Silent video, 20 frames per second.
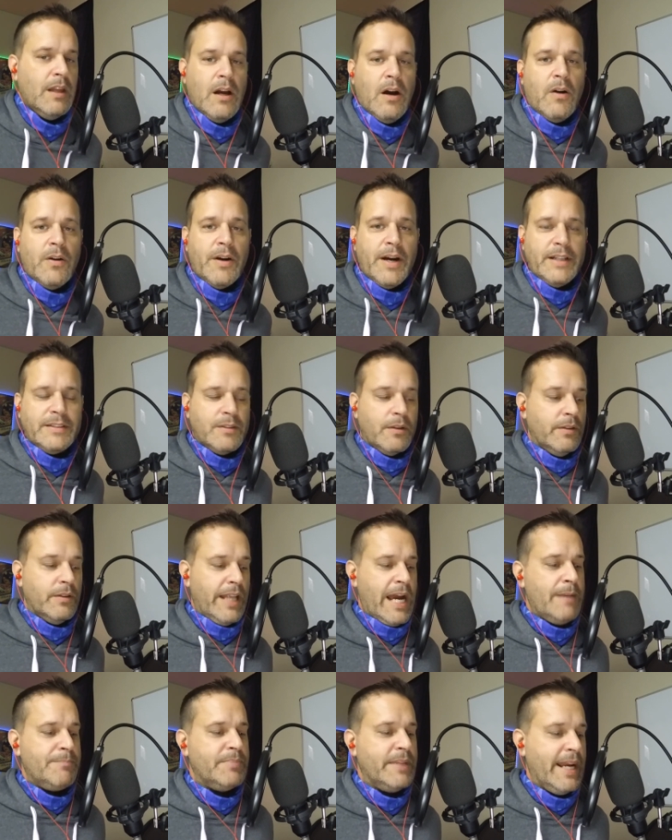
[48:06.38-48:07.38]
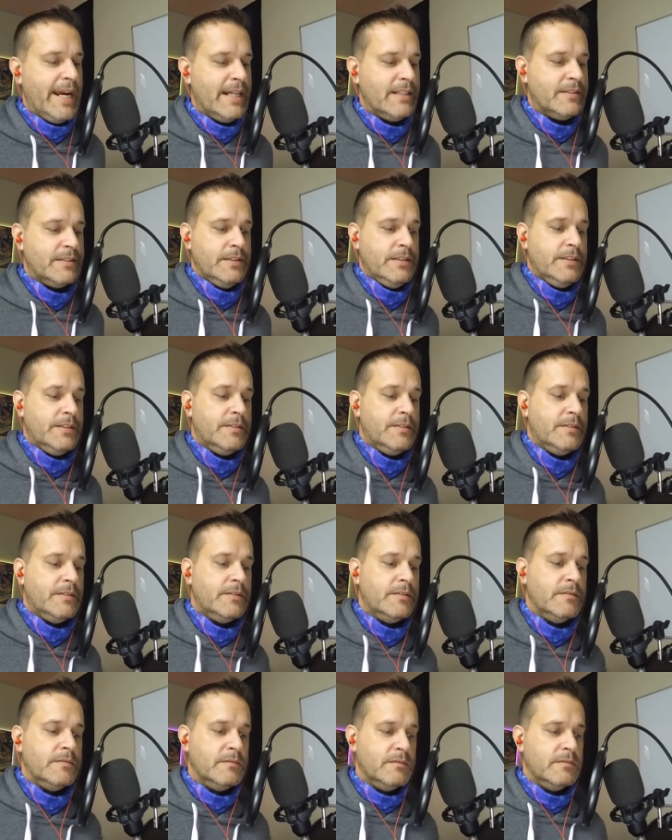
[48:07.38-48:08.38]
Okay, so lap dances.
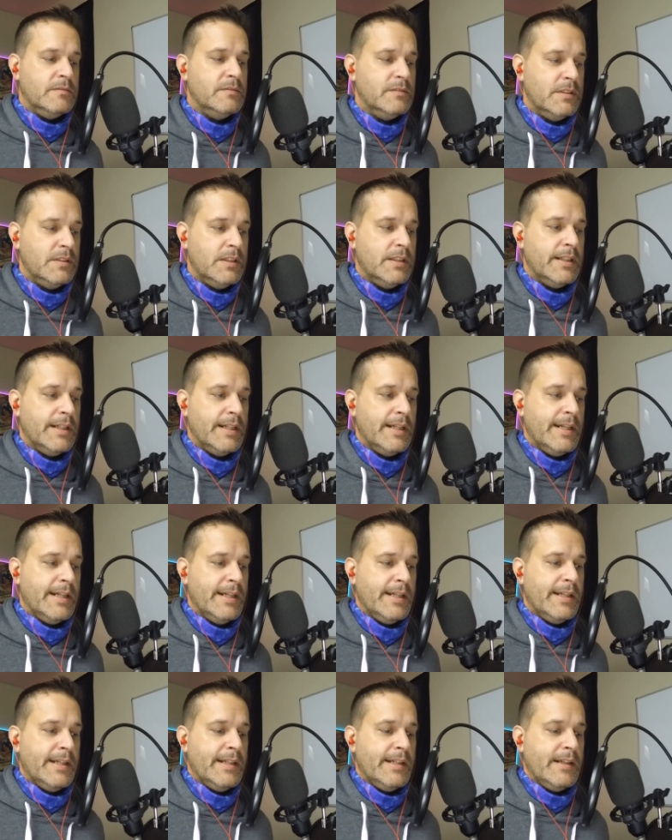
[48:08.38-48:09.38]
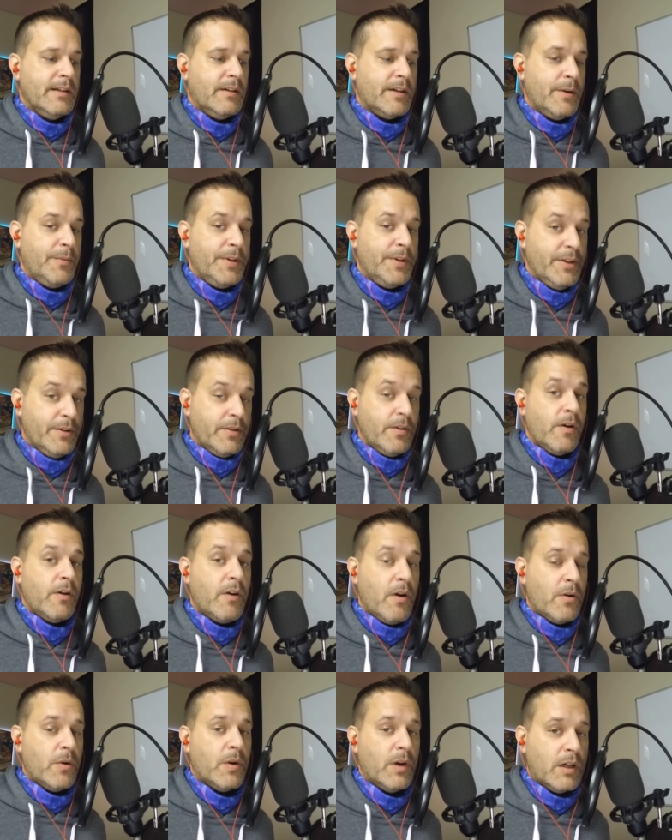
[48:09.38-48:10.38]
Okay, when you go
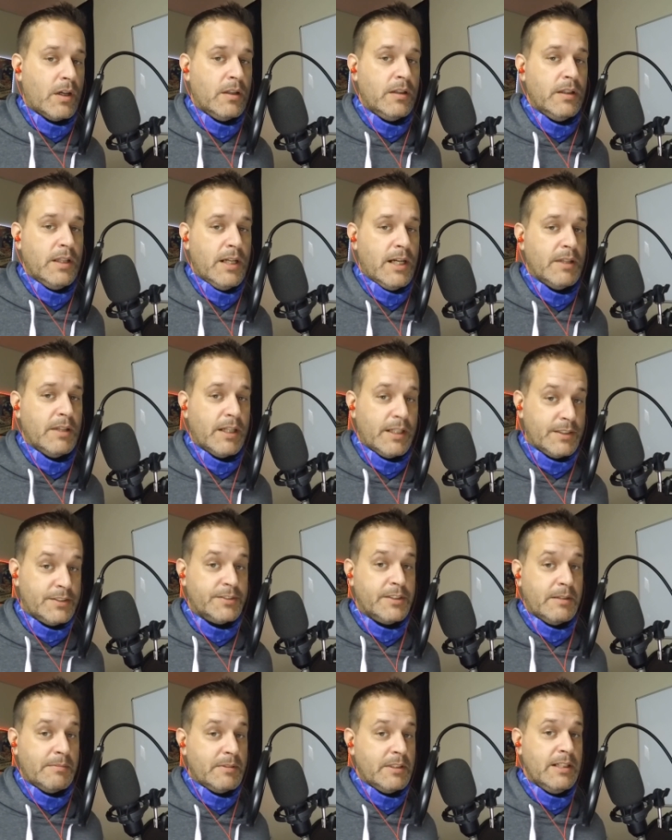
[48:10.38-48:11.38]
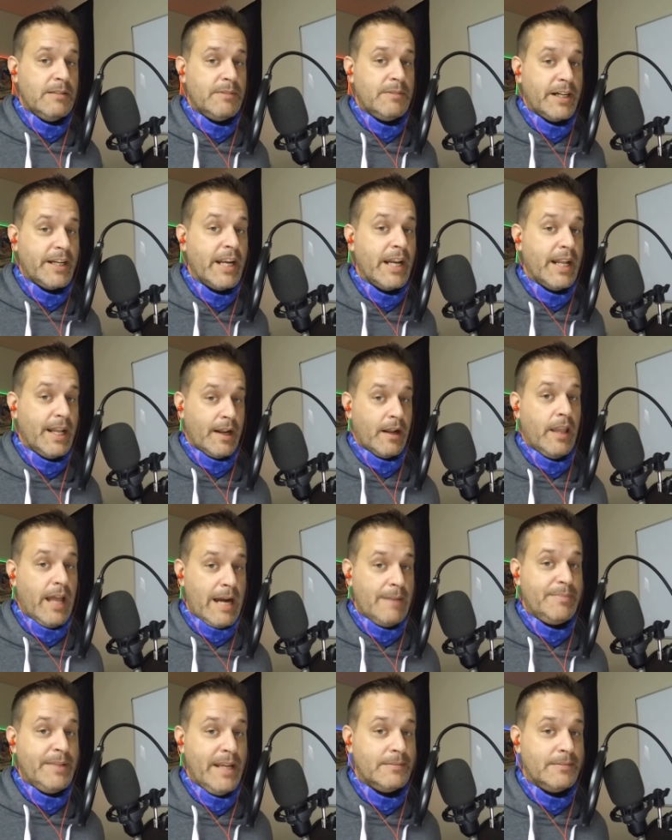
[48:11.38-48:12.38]
to a club, like a strip club, are you going to get a
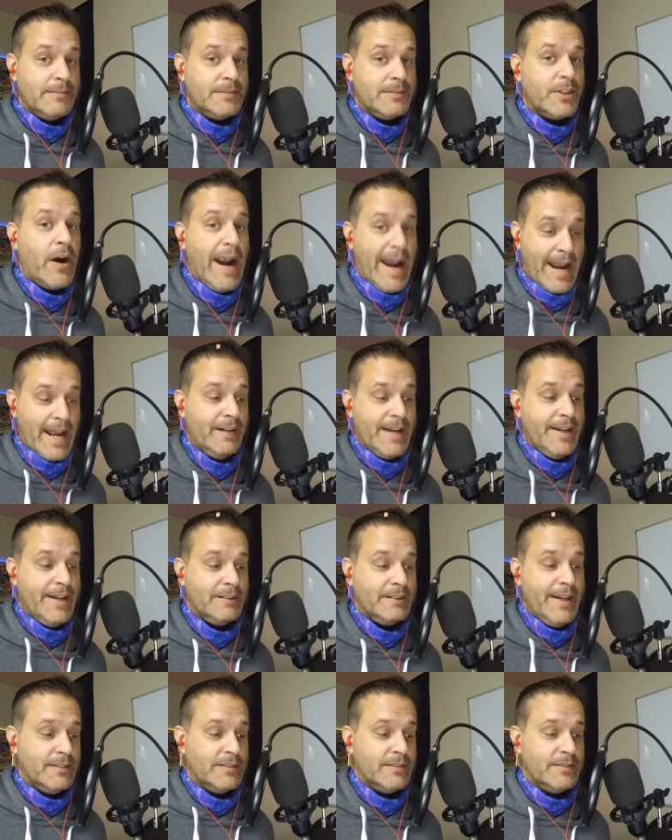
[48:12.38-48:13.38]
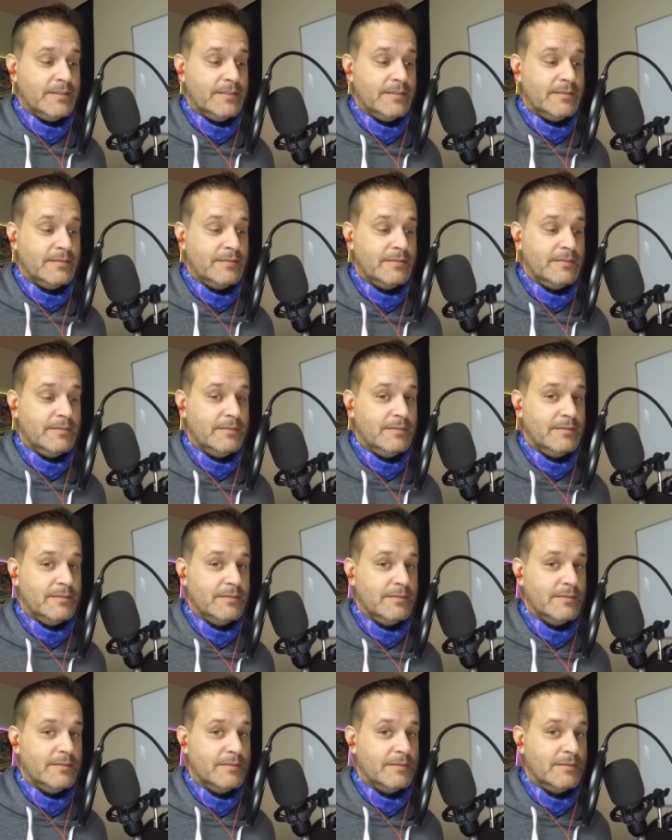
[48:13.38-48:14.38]
lap dance or a hand dance?
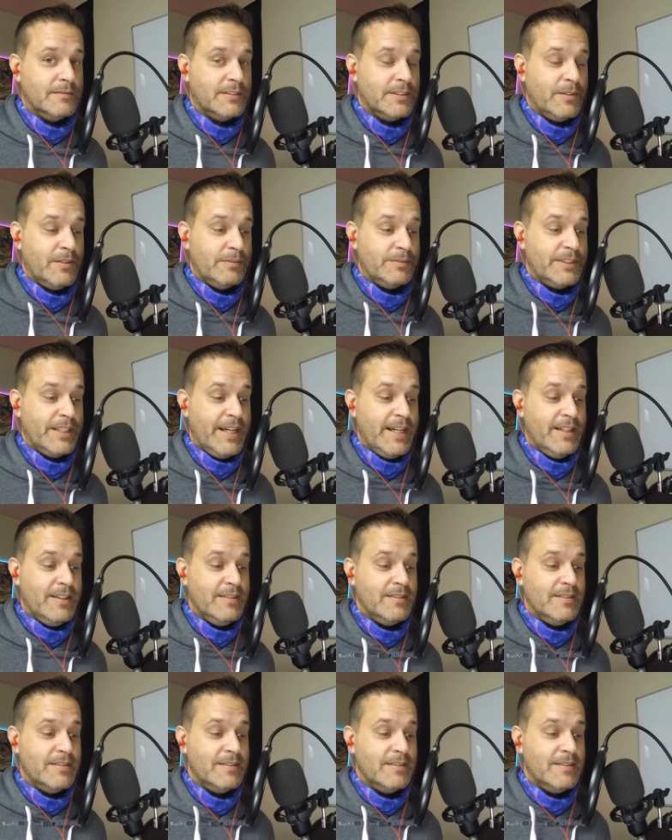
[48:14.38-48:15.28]
See what I'm saying?